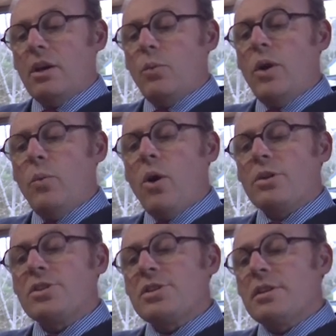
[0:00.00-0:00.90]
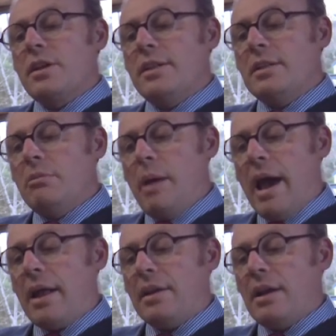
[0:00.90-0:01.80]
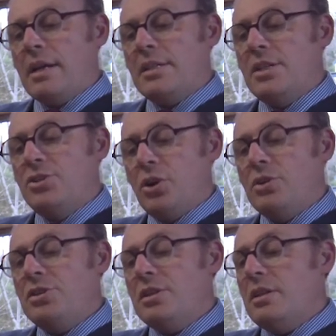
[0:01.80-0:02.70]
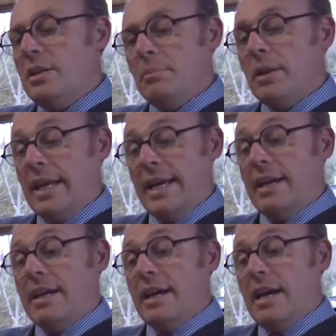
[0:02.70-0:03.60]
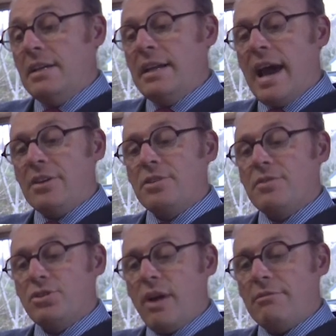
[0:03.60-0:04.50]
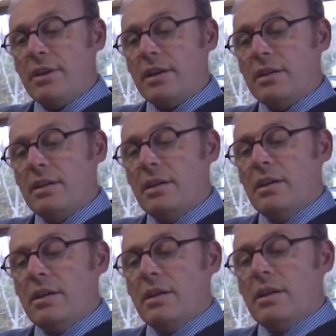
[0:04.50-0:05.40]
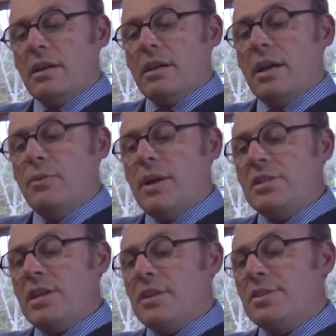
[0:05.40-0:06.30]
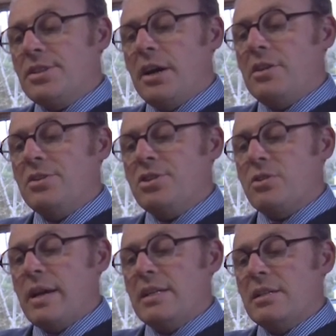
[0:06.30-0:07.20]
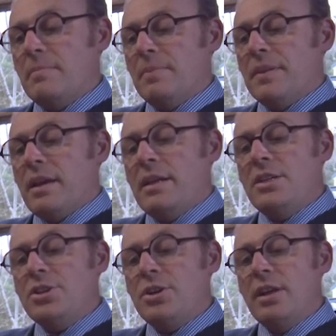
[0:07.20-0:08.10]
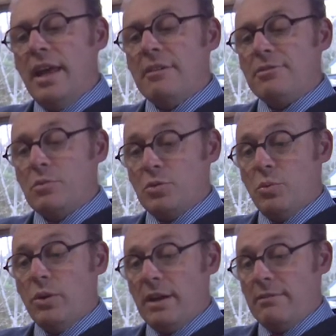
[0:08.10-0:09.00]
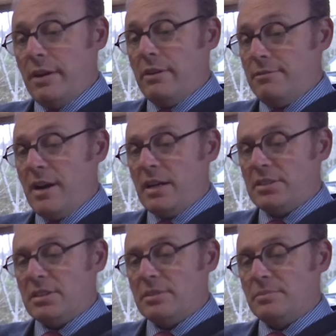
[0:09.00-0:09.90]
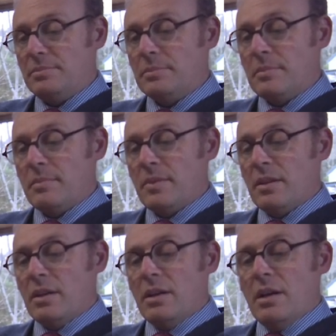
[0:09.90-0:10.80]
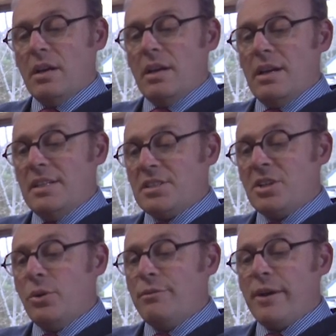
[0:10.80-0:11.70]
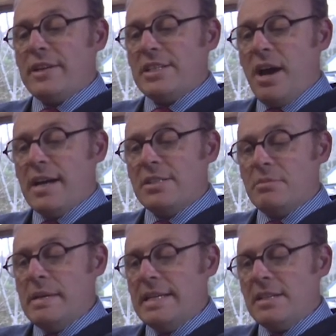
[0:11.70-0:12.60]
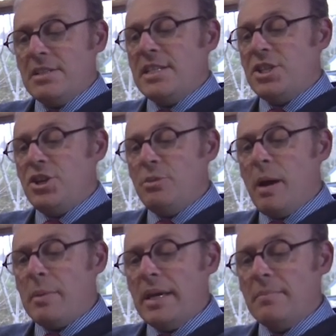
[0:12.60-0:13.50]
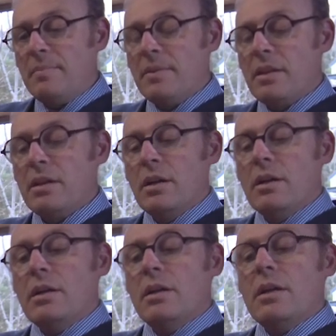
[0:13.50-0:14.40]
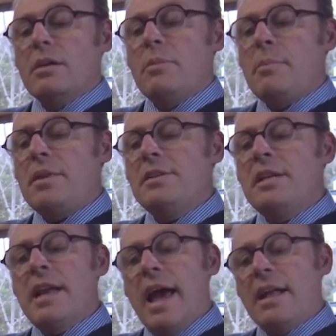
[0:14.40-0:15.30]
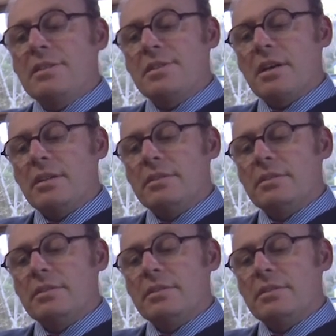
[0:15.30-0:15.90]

We watched the little man as he dodged nimbly in and out of the traffic. He reached the other side of the street and he turned left and was walking very fast. "He doesn't look very tired to me, does he to you, Mummy?" My mother didn't answer.